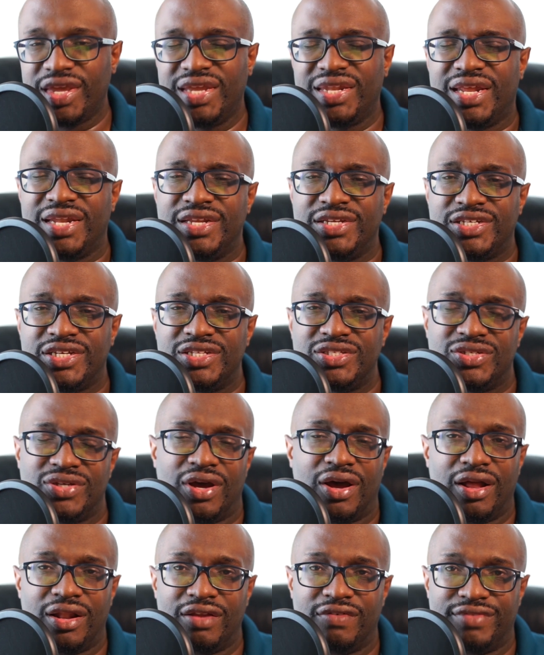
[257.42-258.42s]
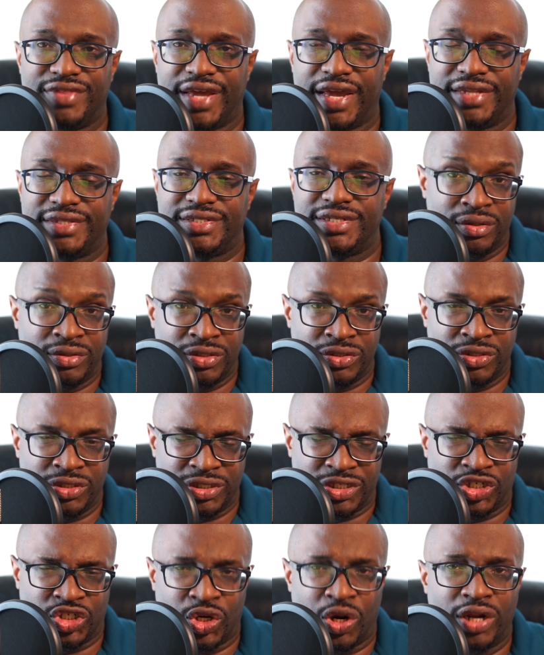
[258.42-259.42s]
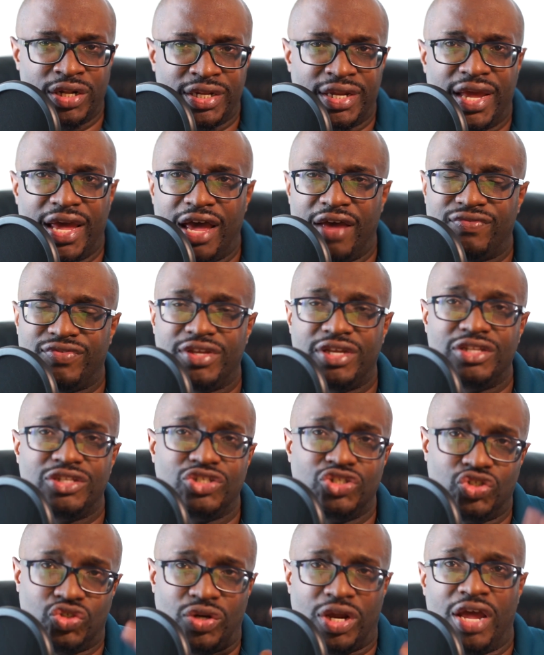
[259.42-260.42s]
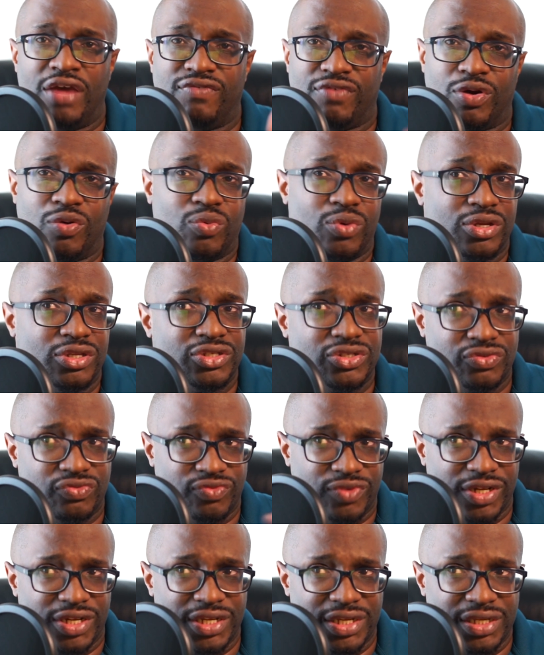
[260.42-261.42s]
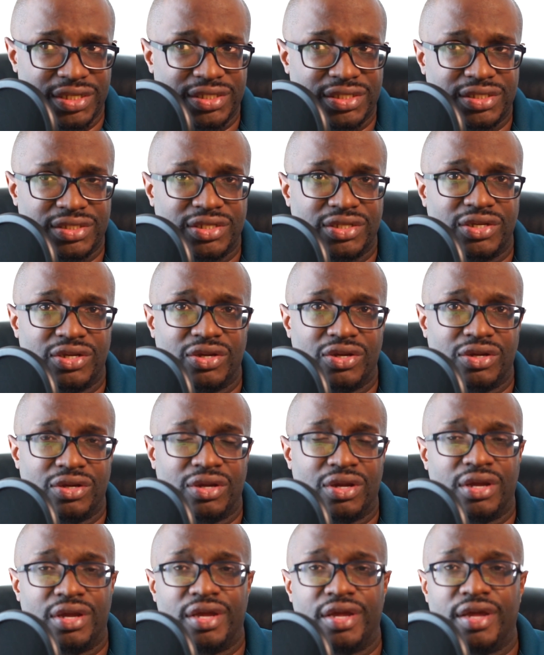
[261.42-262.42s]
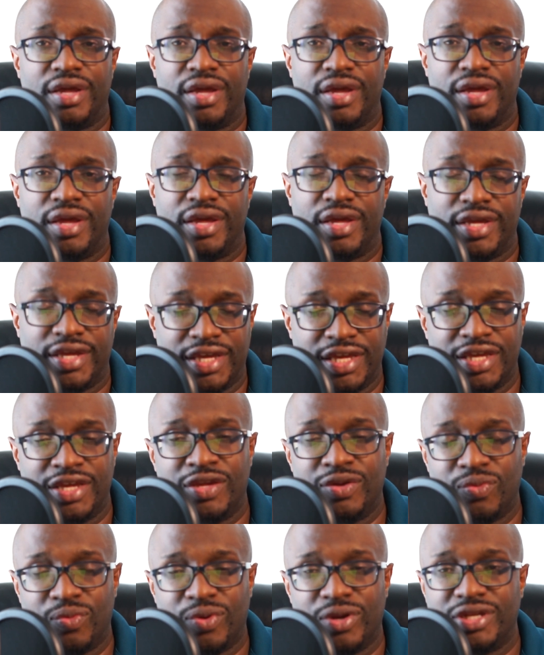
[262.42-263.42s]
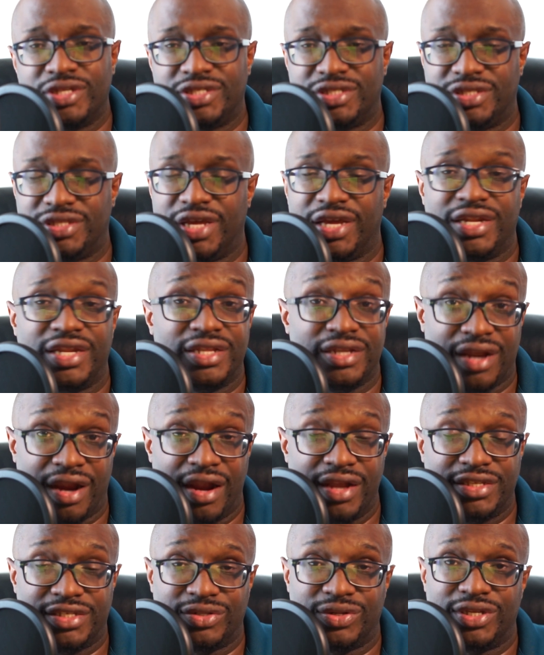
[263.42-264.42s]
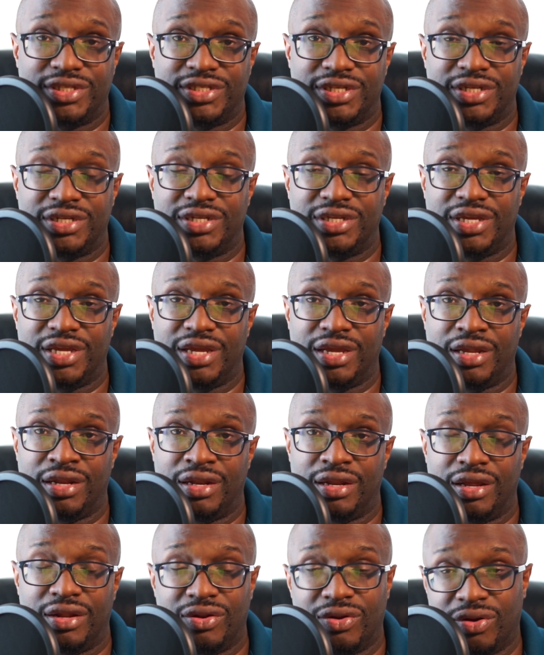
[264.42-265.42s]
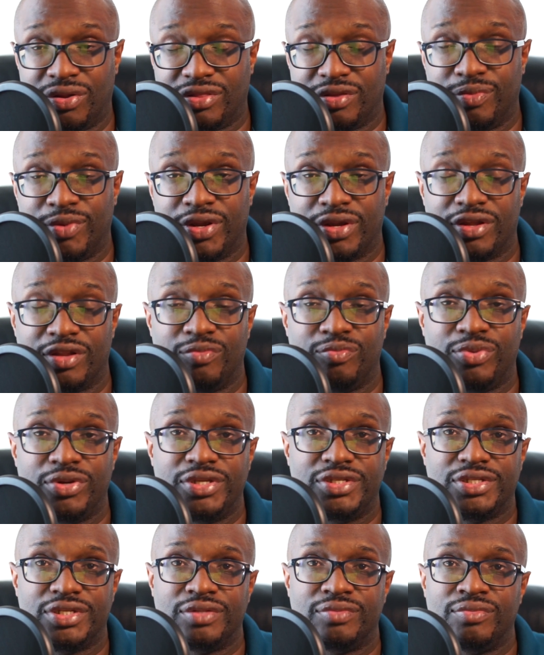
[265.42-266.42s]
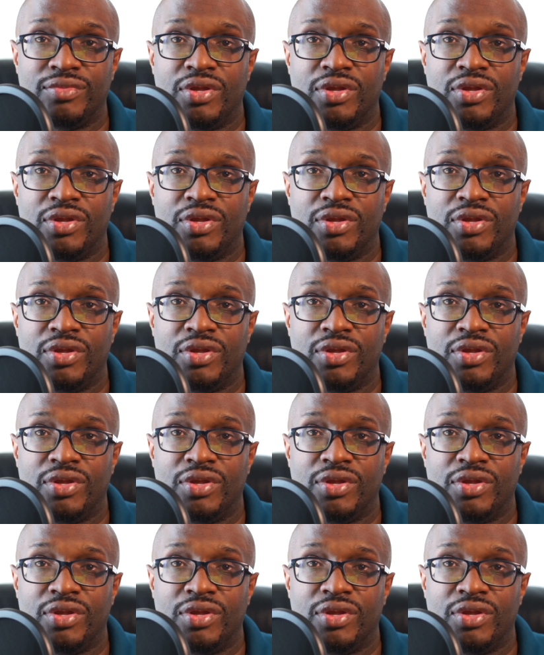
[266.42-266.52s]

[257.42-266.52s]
In addition to all of that, shortly after Driver was released, he was then incarcerated in a North American prison.